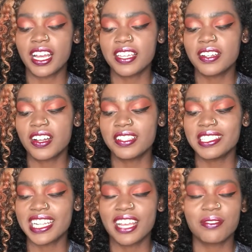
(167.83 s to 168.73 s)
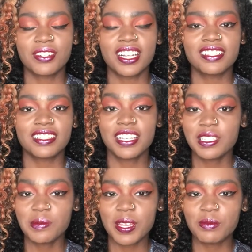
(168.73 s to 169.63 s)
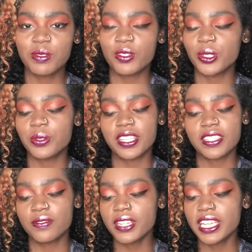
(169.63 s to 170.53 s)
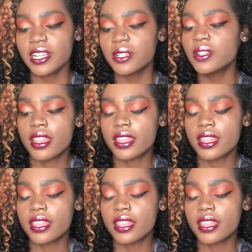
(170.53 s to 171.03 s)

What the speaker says: icons that I had forgot to customize before doing this video.